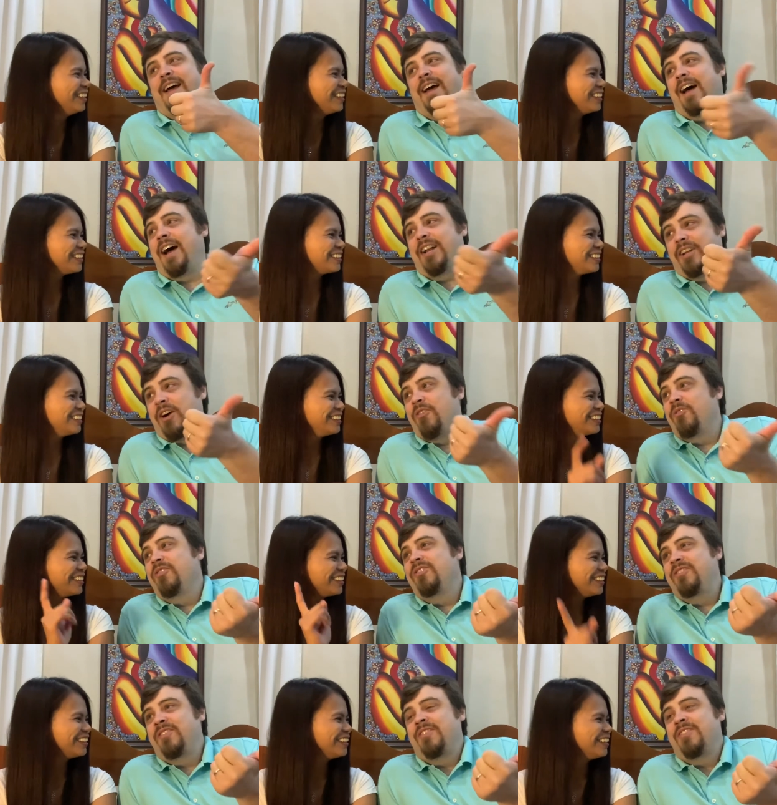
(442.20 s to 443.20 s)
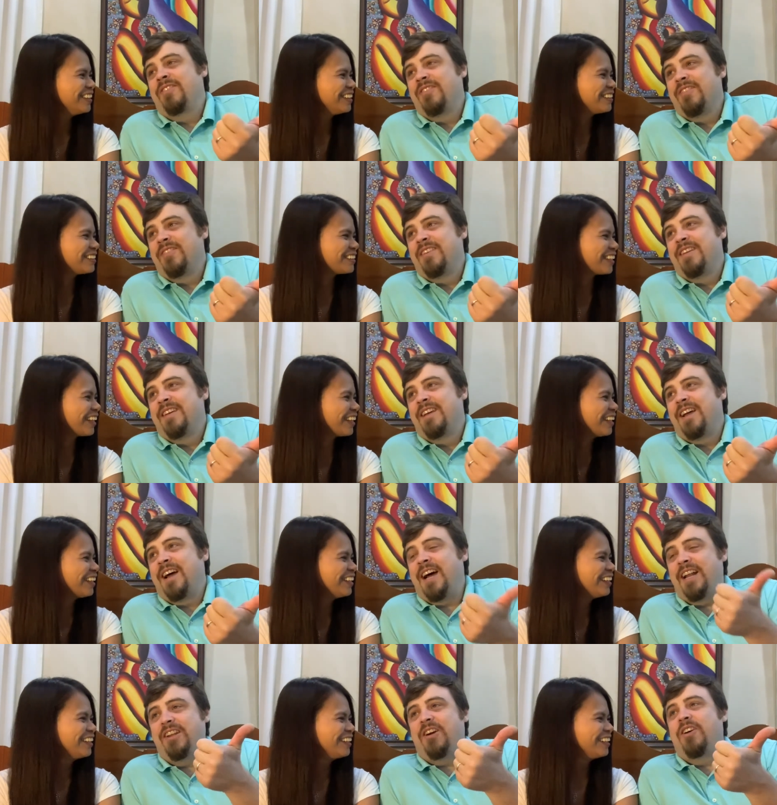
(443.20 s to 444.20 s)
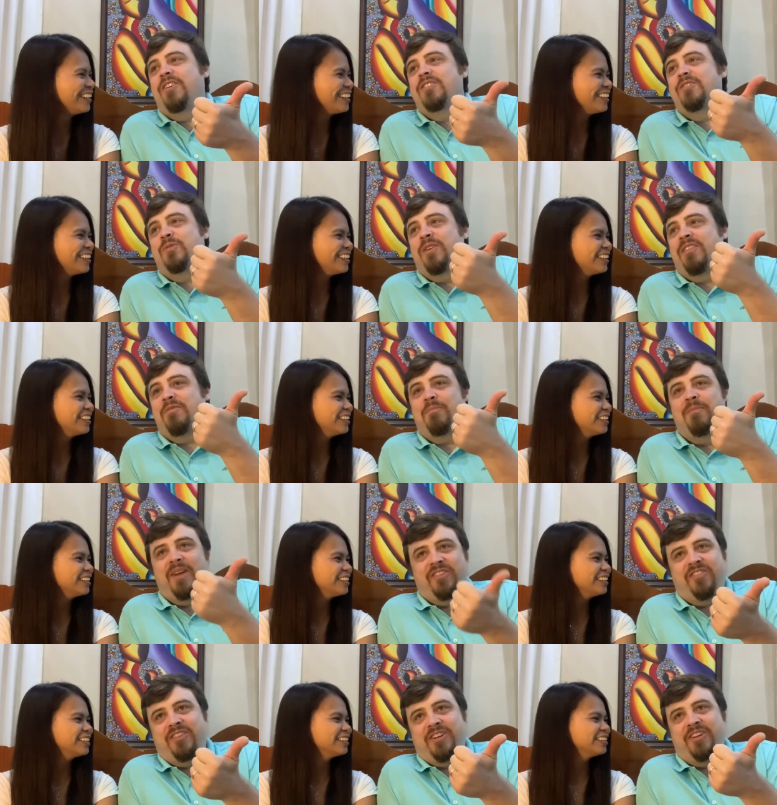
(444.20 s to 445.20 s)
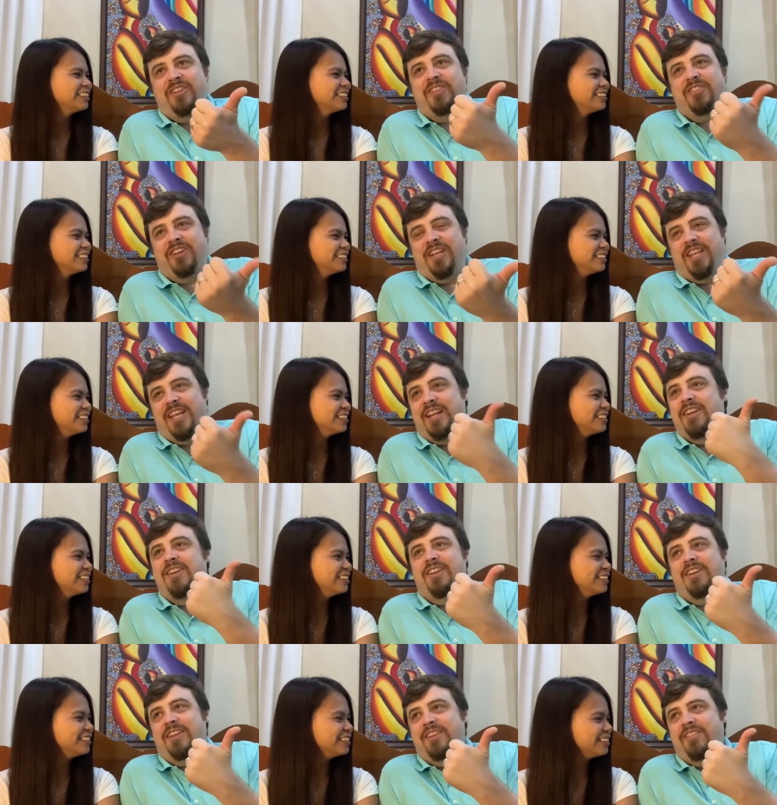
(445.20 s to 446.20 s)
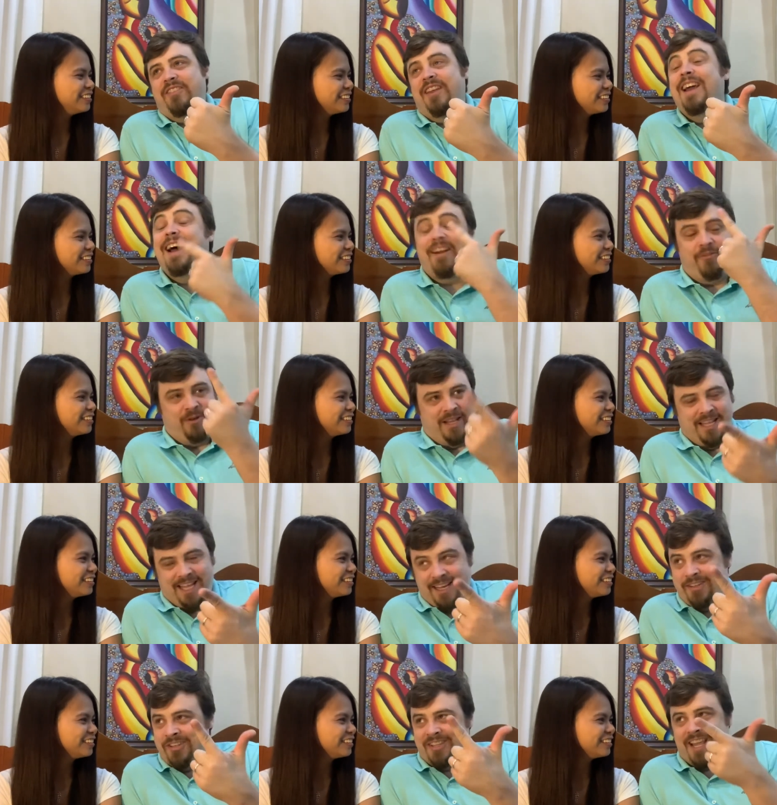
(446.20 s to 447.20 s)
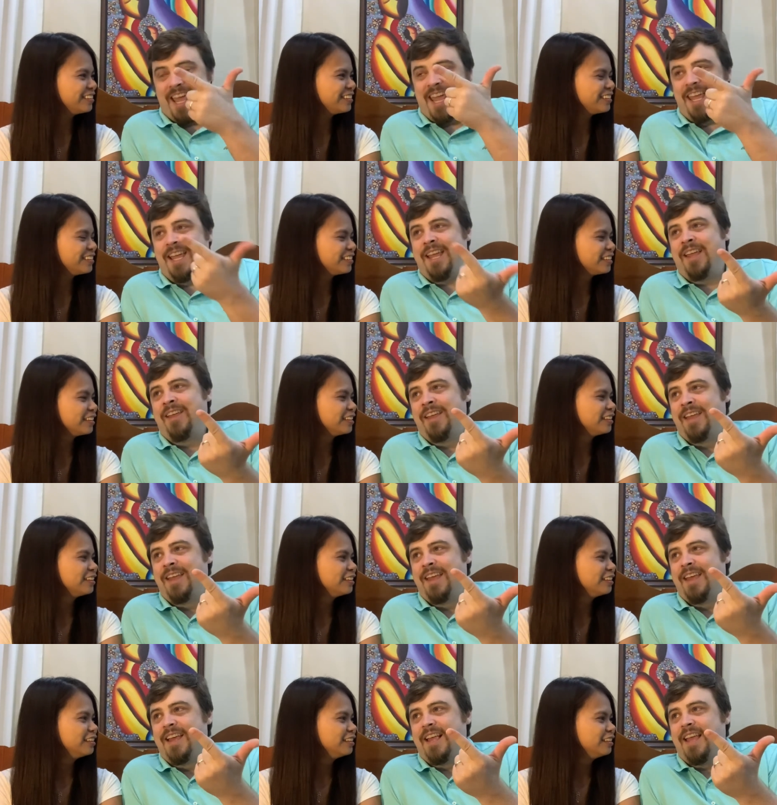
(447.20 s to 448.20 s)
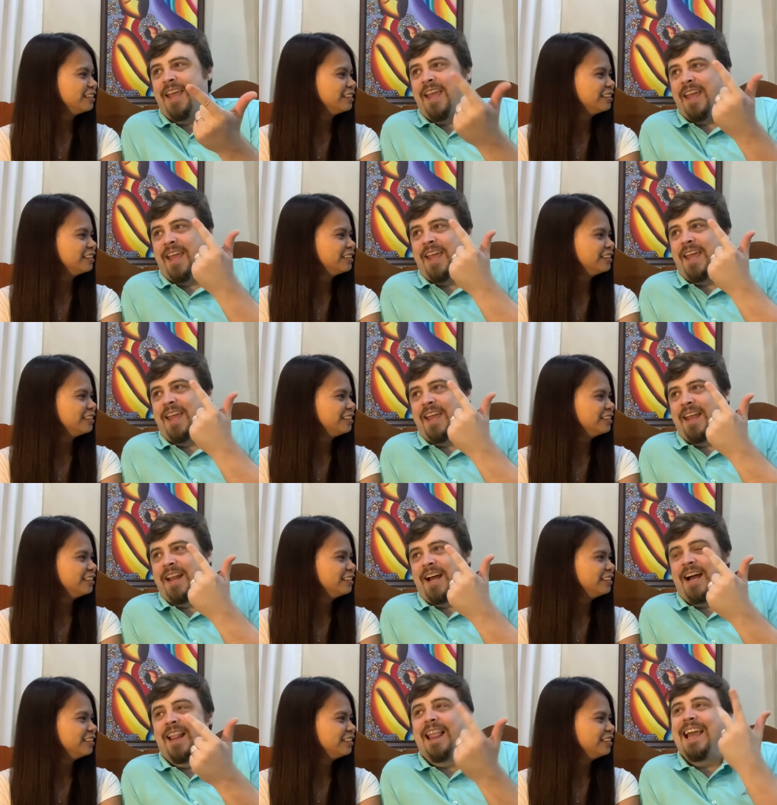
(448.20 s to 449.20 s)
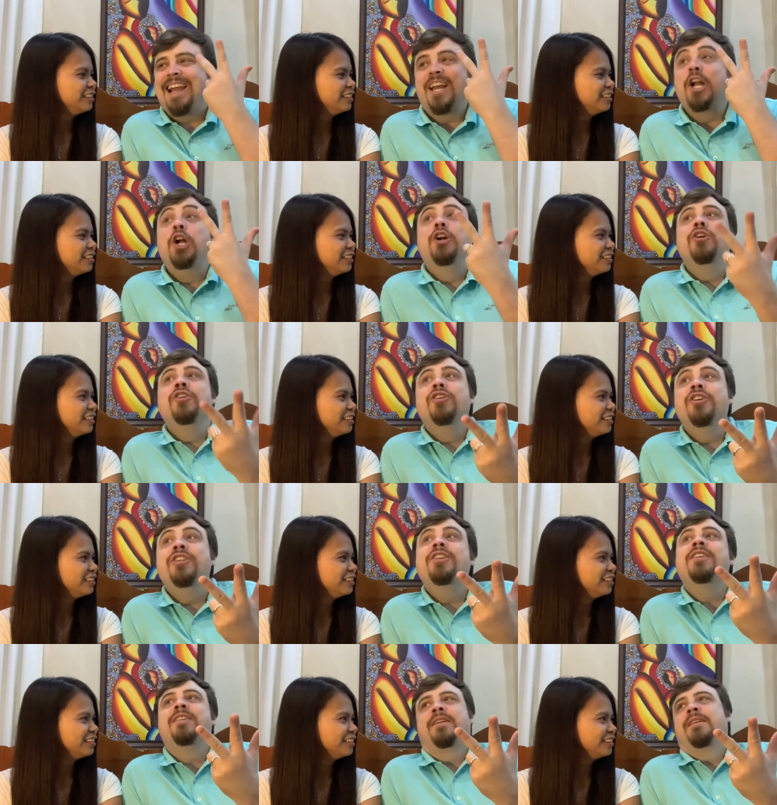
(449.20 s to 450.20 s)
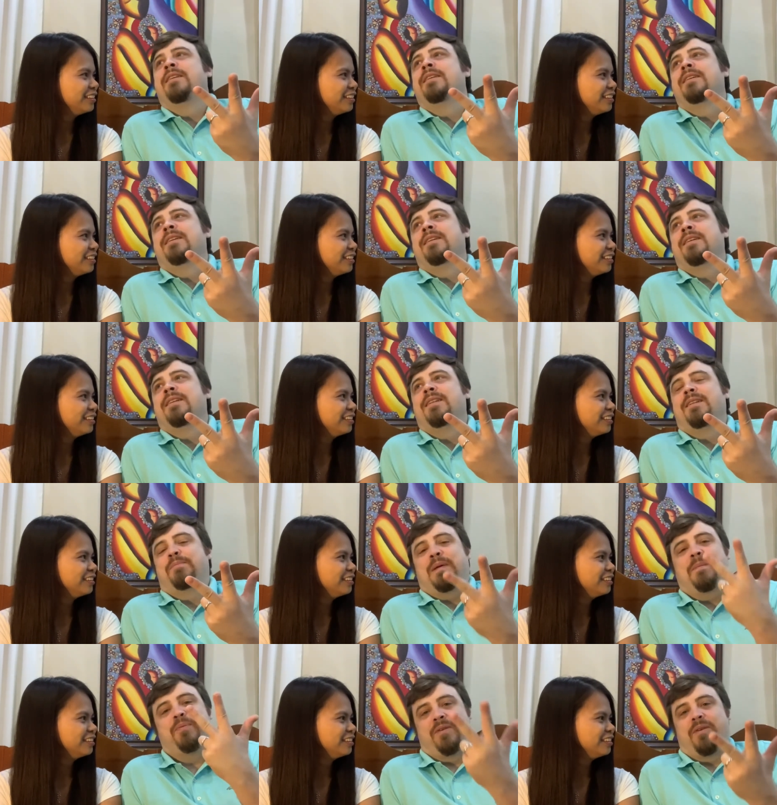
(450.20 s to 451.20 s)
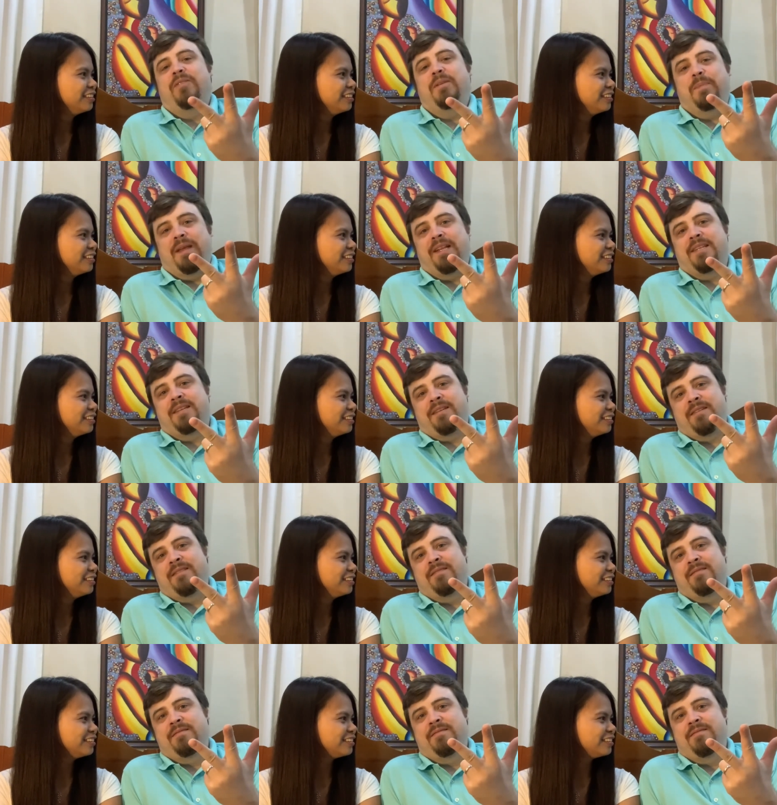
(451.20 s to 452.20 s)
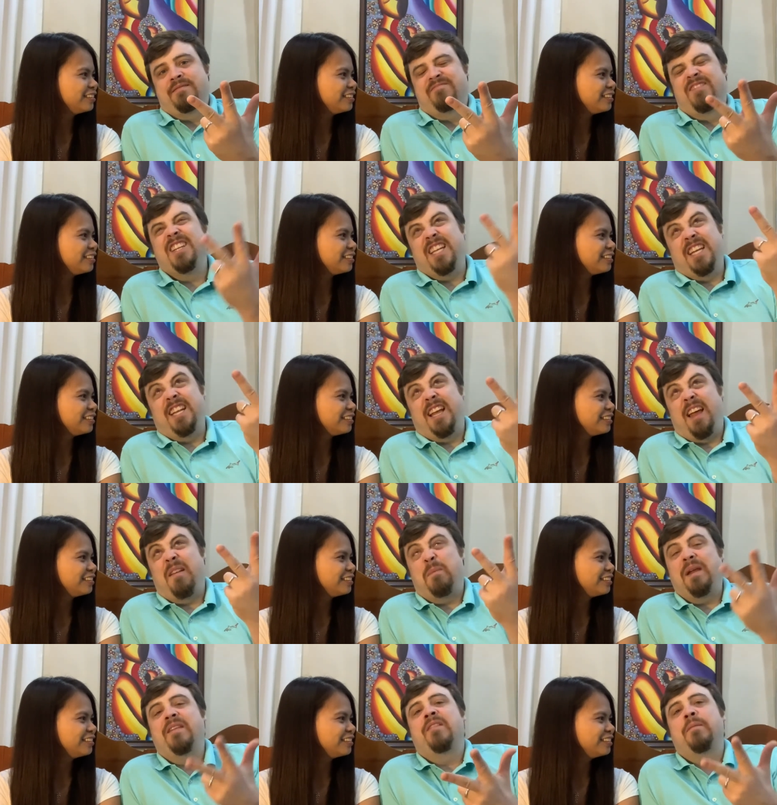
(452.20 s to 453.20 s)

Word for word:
Speaker 1: hot dogs. Steak. Hot dogs with mustard, chili, and onions. I really like steak and I like good pepperoni pizza. Really, any kind of pizza,